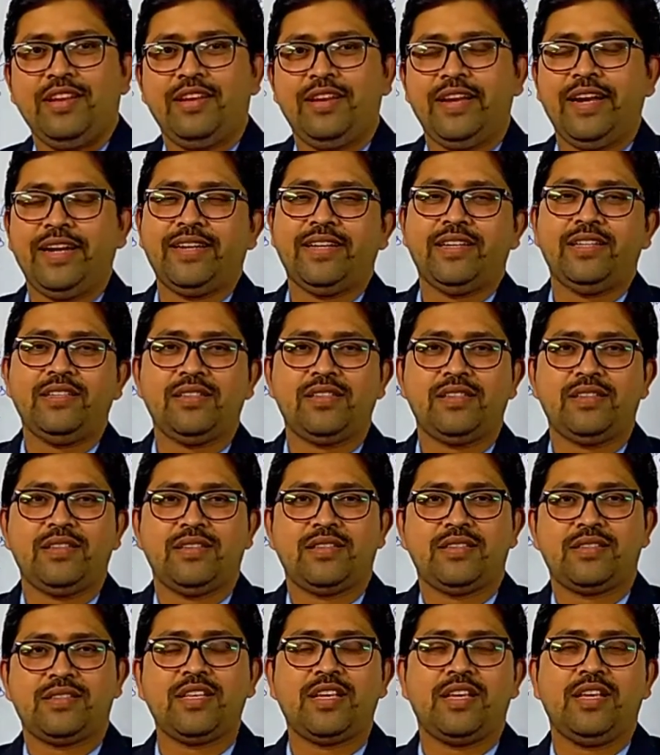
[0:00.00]
let us
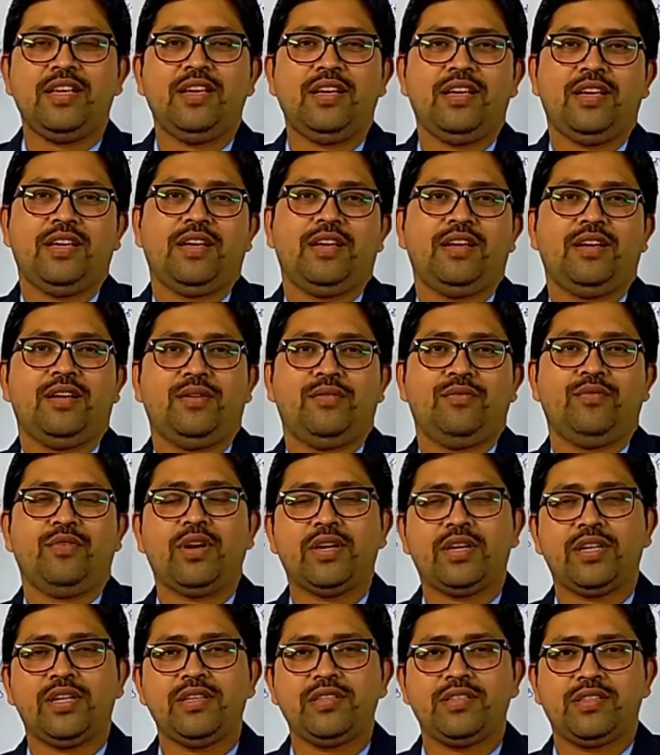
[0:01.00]
see
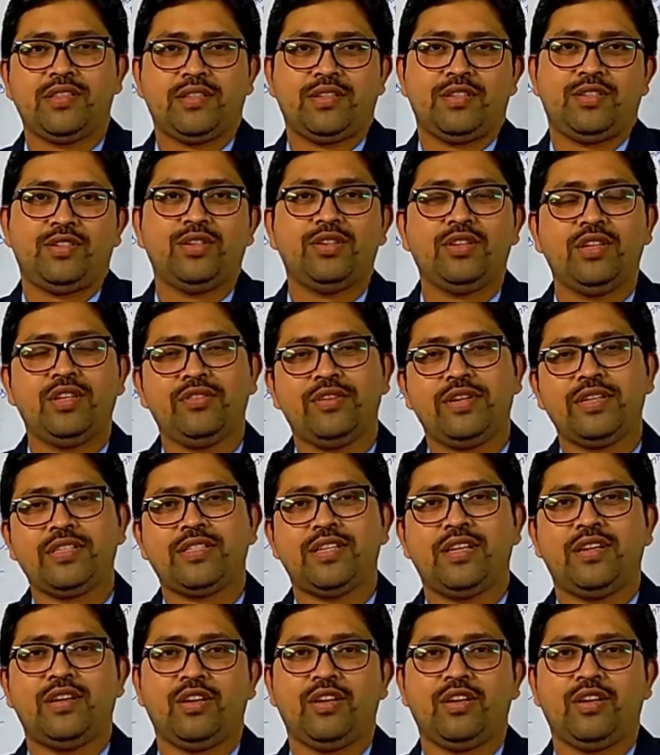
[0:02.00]
what is universal